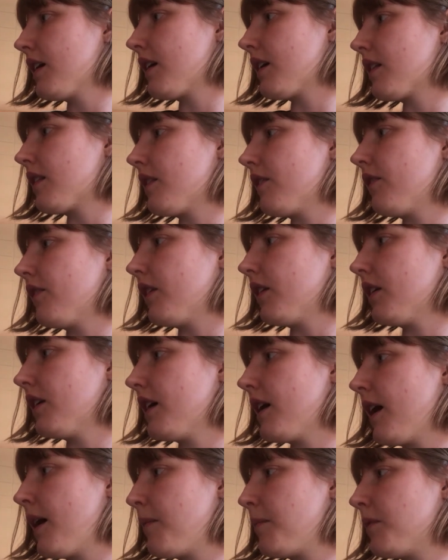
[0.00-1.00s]
yet the
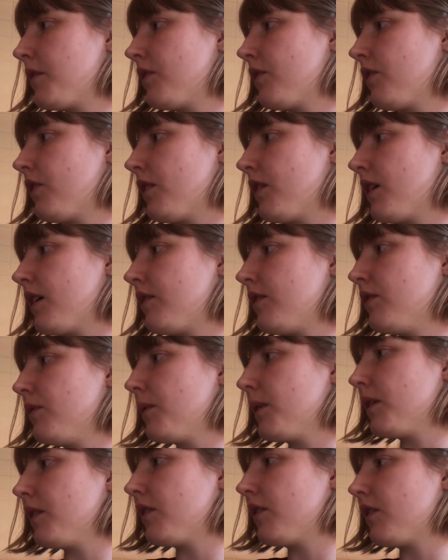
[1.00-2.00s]
very atmosphere as
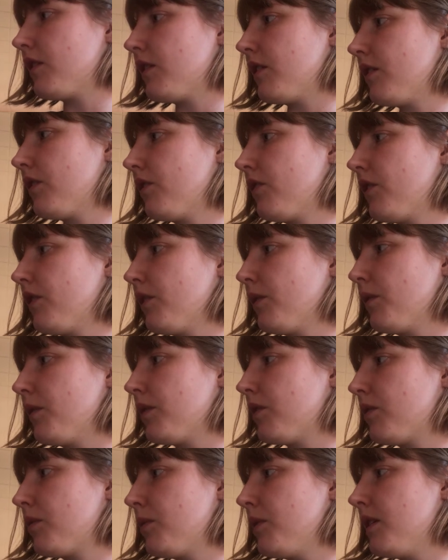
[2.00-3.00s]
you enter is filled
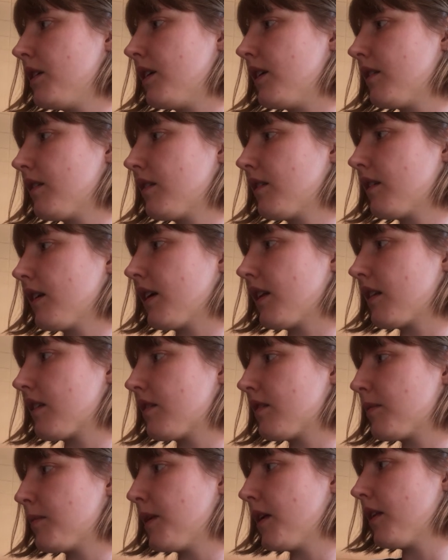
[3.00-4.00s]
with sweetness, like the
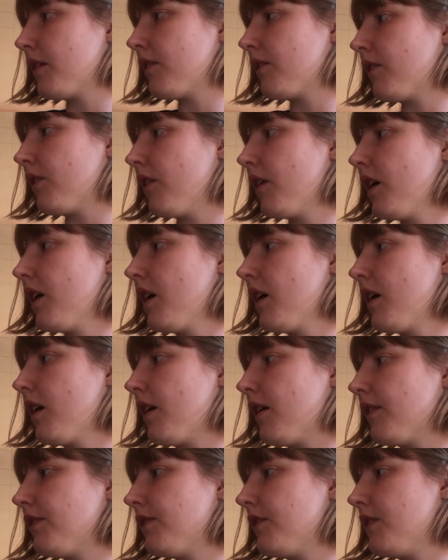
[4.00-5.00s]
smell of
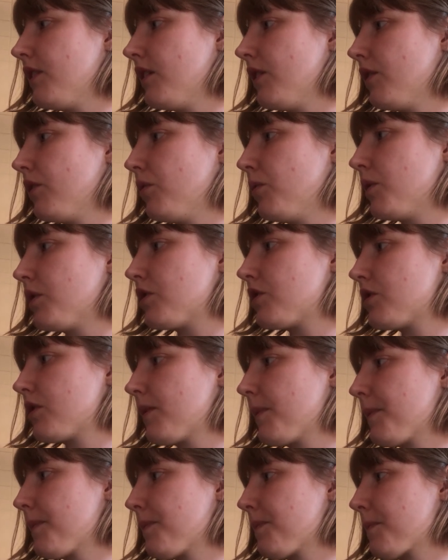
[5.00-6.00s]
a field which
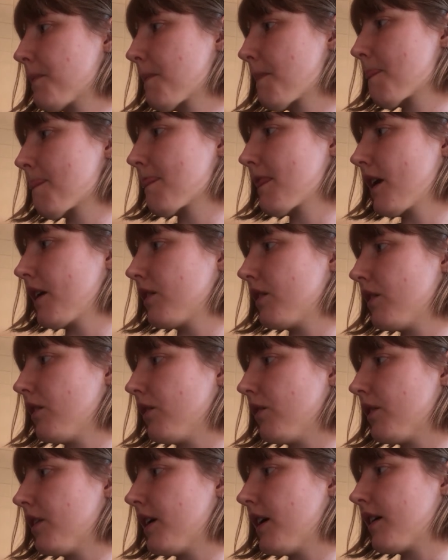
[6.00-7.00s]
the
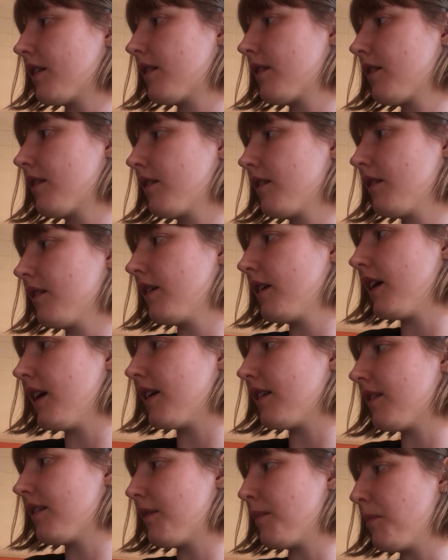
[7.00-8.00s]
Lord
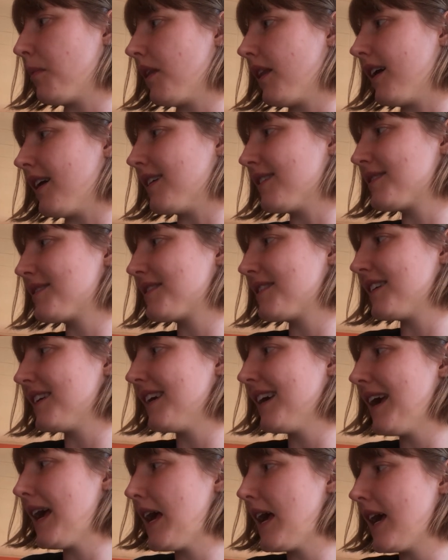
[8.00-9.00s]
hath blessed.
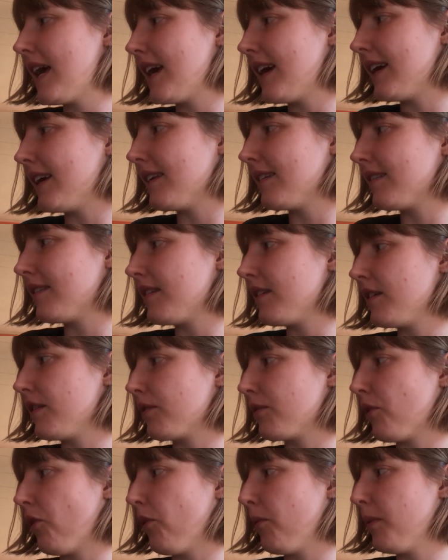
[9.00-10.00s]
It is the
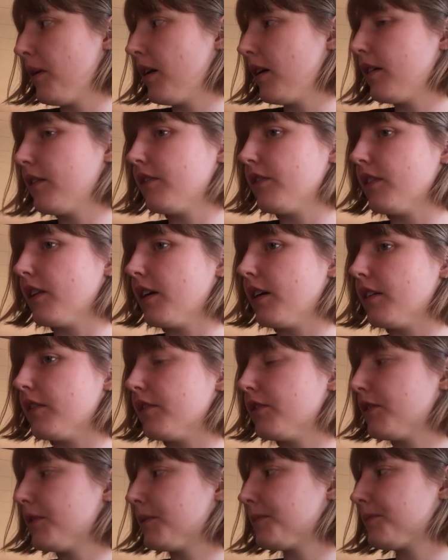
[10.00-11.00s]
aroma of love,